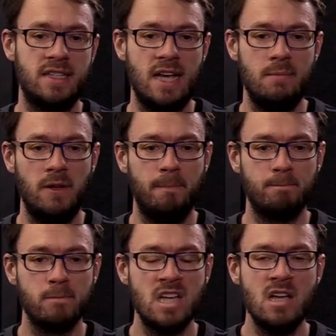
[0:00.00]
statement?
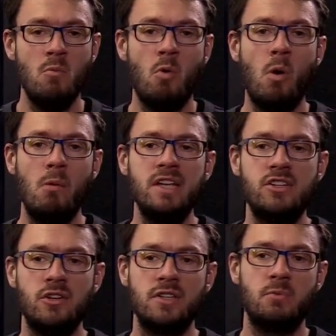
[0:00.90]
Well, what we
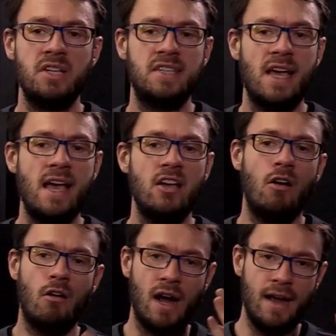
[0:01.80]
do is we say,
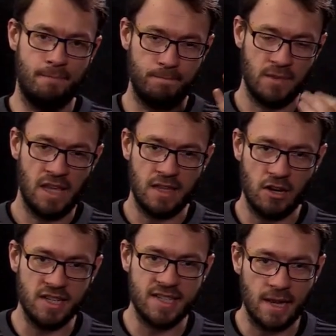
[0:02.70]
all right,
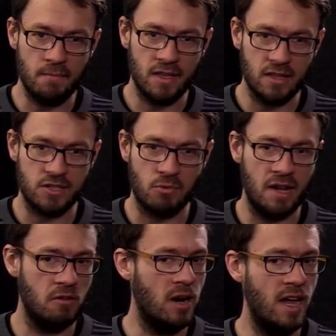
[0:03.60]
there is something that's
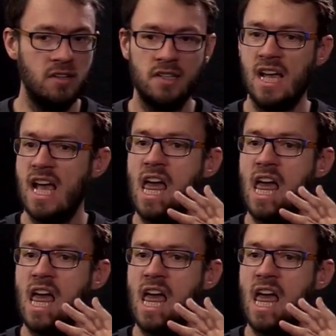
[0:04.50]
red and round.